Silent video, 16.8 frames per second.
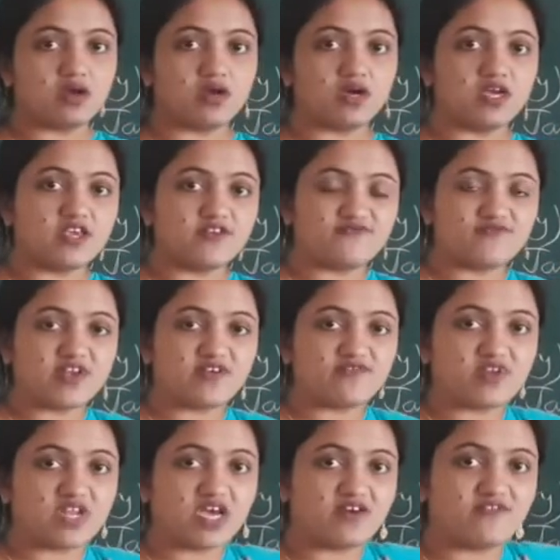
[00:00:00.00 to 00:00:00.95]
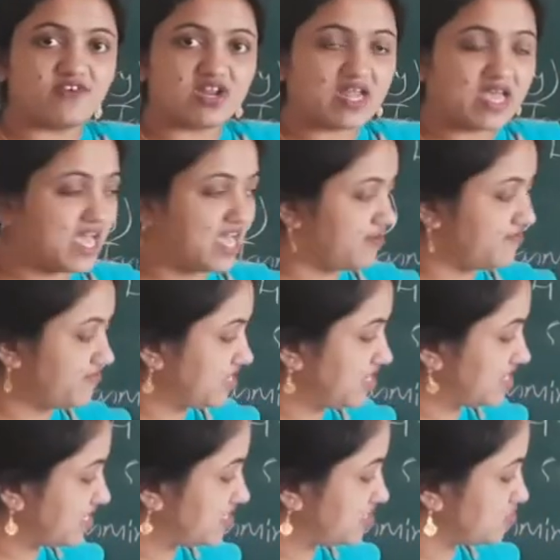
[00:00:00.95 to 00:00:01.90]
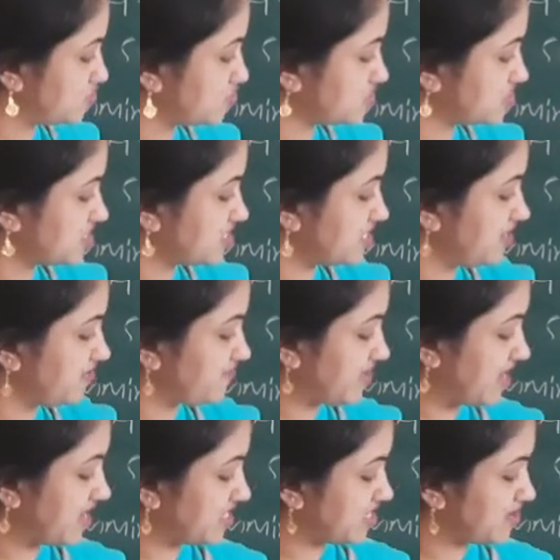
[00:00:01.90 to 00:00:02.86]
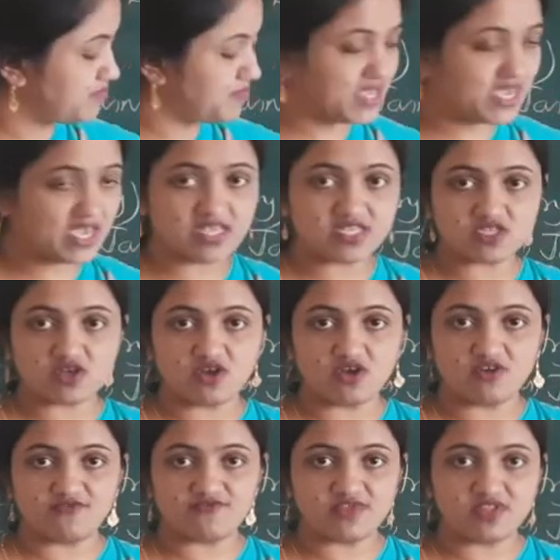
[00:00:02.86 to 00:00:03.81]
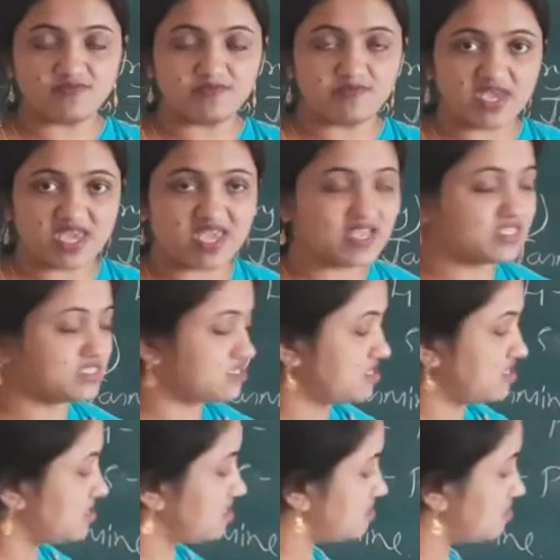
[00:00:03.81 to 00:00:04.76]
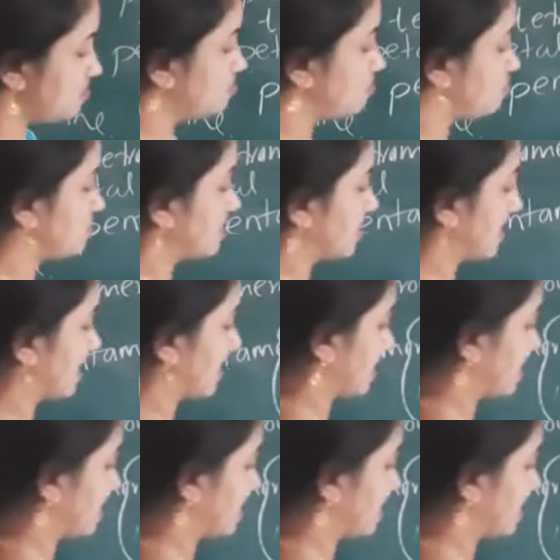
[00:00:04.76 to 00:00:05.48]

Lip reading: if the flower having reduced leaf at the base known as